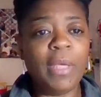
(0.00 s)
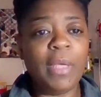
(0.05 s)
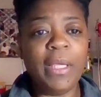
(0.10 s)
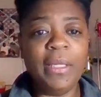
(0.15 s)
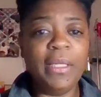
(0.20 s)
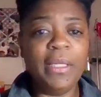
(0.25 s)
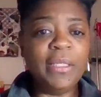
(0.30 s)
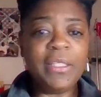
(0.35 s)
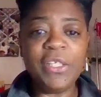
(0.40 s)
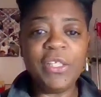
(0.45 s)

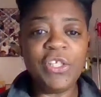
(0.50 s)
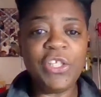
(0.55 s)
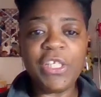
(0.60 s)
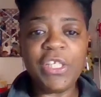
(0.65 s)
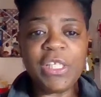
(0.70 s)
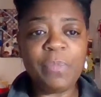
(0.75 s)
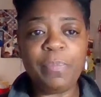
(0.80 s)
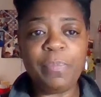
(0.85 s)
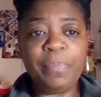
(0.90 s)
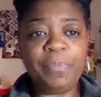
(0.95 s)
And this is
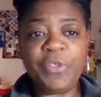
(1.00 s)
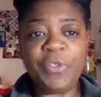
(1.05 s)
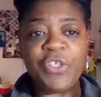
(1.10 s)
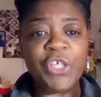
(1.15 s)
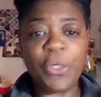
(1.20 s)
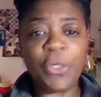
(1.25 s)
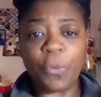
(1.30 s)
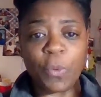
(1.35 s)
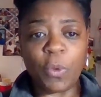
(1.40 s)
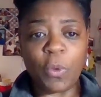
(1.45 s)
just
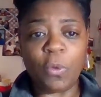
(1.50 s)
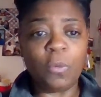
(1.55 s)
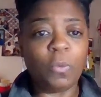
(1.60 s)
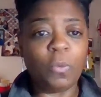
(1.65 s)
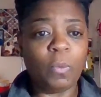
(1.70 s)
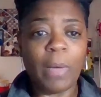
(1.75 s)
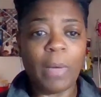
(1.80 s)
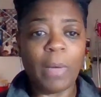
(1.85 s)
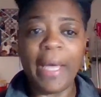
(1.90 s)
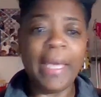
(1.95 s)
general.
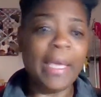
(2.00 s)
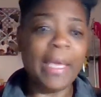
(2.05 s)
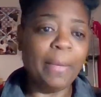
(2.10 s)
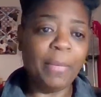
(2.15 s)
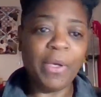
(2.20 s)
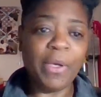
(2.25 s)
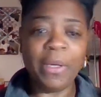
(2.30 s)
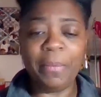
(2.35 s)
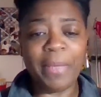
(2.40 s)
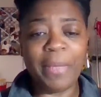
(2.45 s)
I
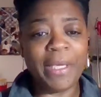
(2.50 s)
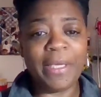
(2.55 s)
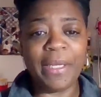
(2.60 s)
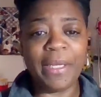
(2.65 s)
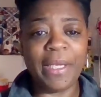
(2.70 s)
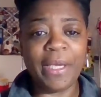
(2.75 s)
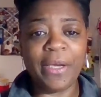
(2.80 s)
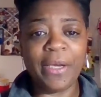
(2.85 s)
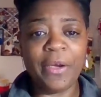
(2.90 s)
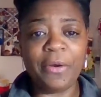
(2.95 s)
am going to make
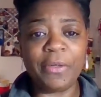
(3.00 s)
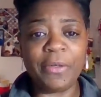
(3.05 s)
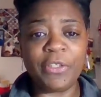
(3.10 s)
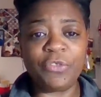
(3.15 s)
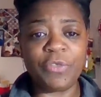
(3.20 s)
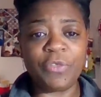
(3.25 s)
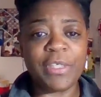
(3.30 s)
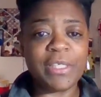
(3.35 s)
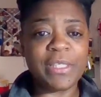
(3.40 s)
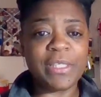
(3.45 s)
an
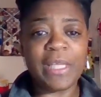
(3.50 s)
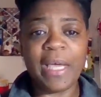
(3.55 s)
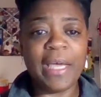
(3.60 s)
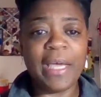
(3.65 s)
Ankara dress.